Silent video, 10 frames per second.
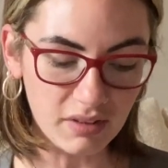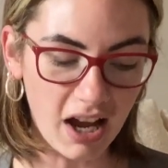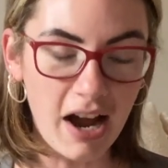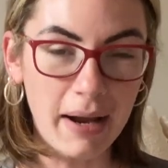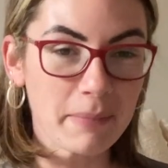
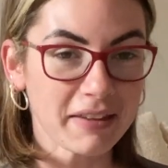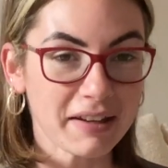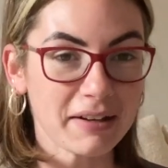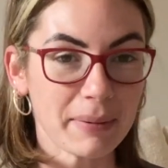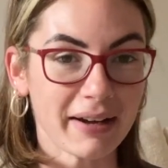I am
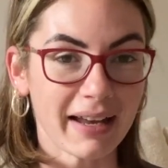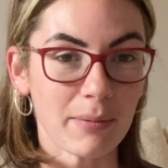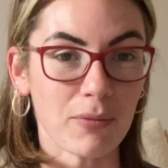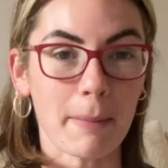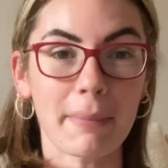thinking about getting
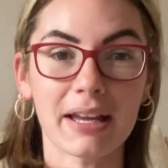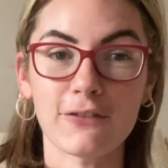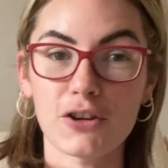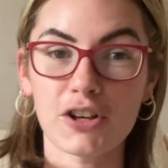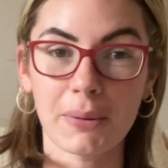one. But if
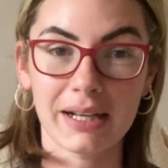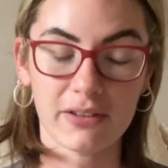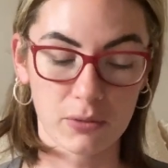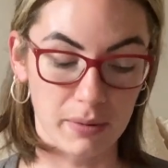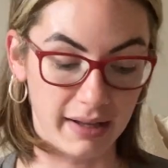you know any
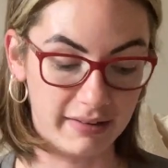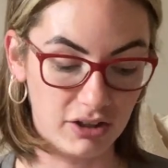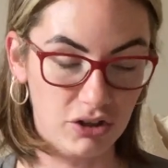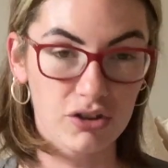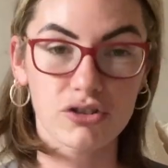other ways that
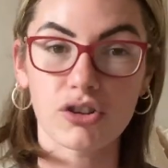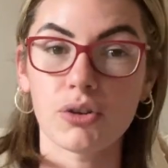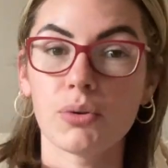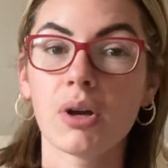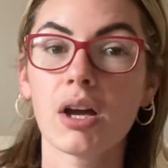you can do
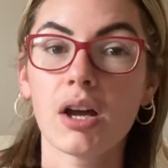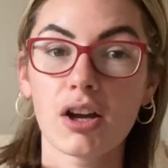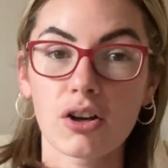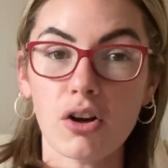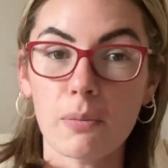
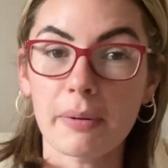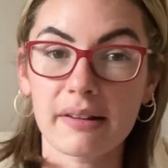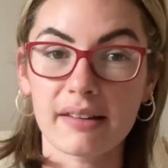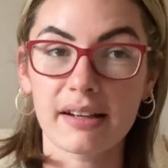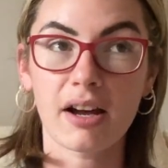
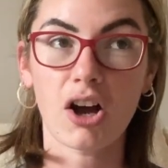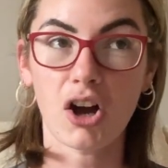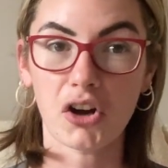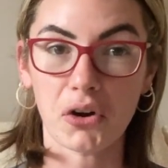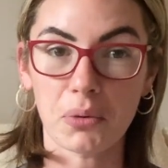composting at
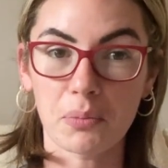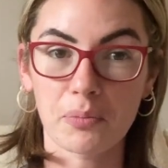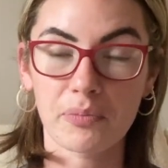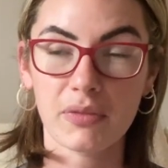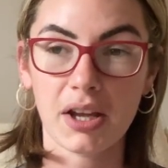home
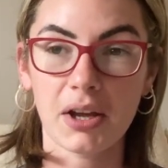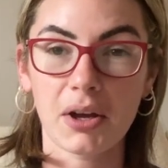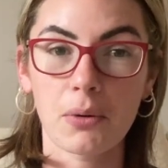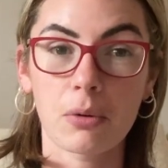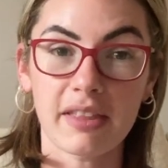
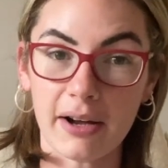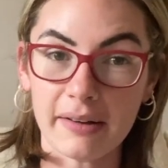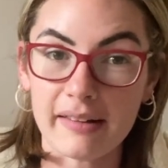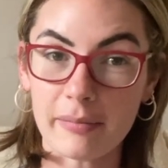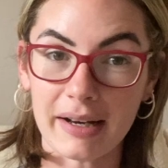without it
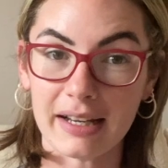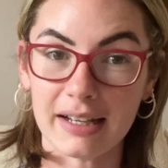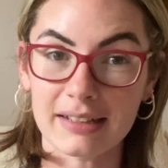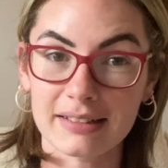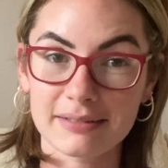
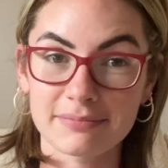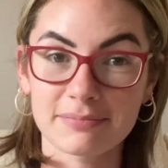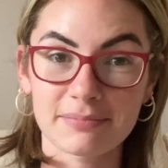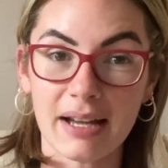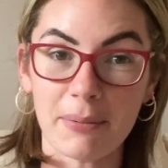smelling
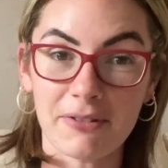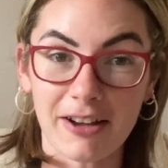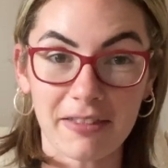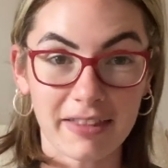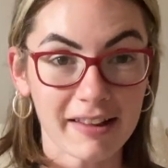and
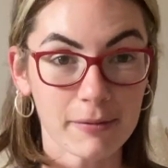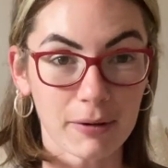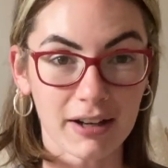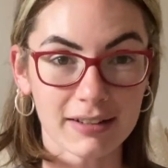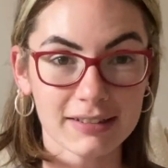without this
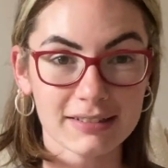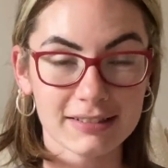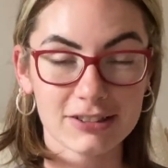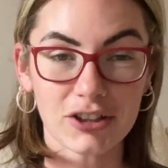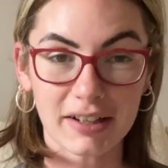one
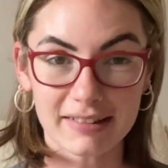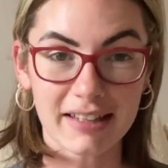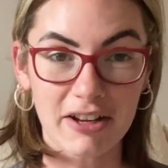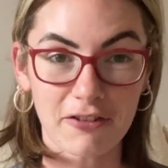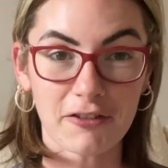trying to
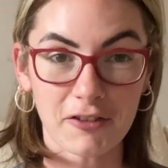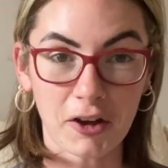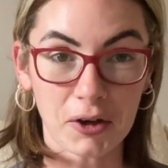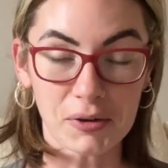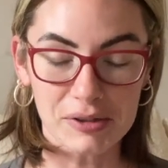dig for
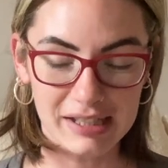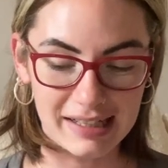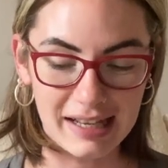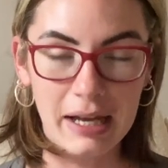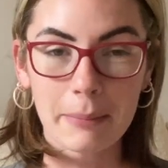food,
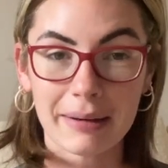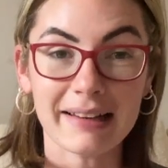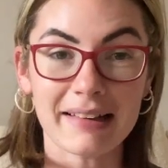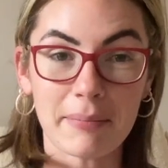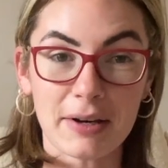please
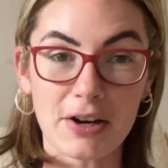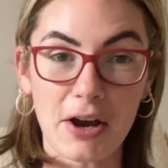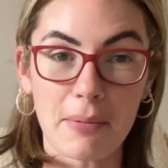let me know.